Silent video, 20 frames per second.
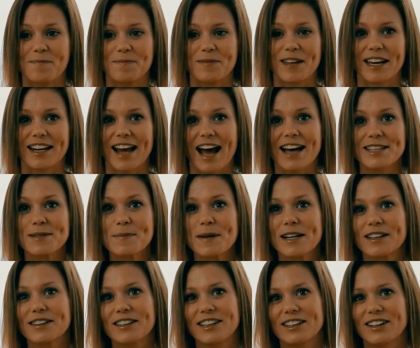It has been
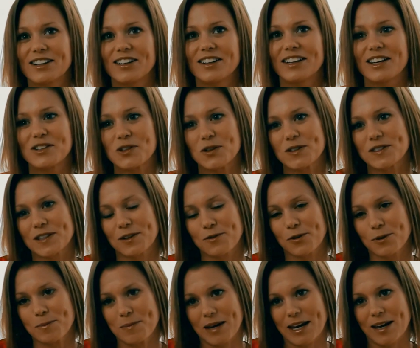a little interesting
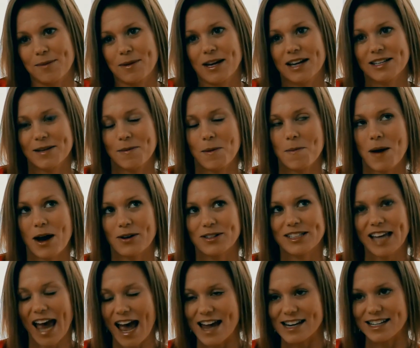for me because I'm about
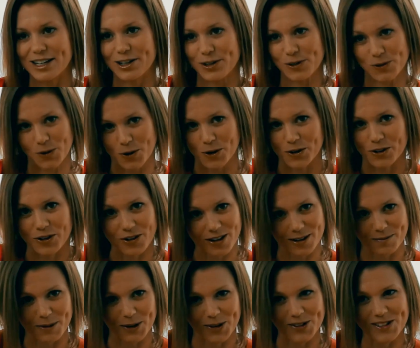10 years older
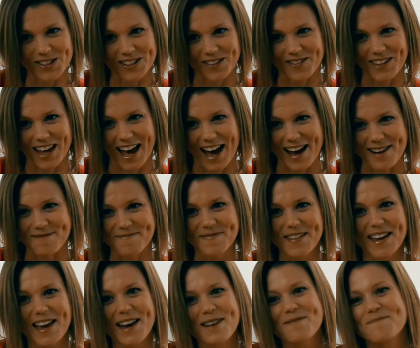than most of them,
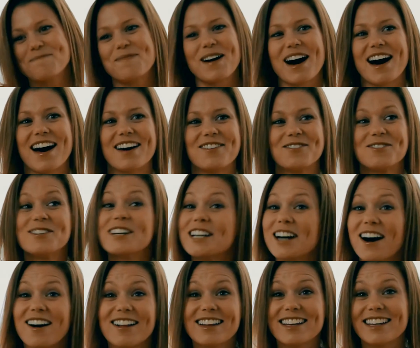but we
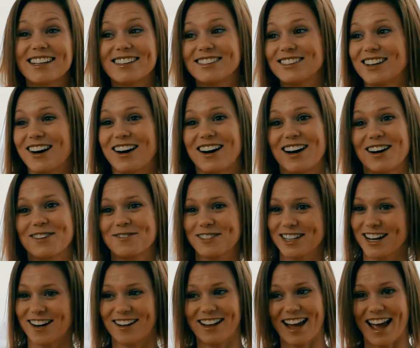all get along, we
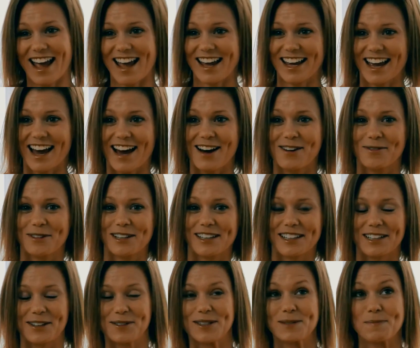all hang out,
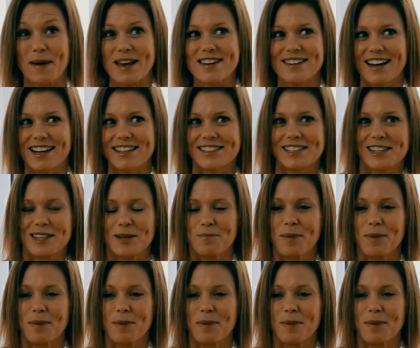we spend nights at the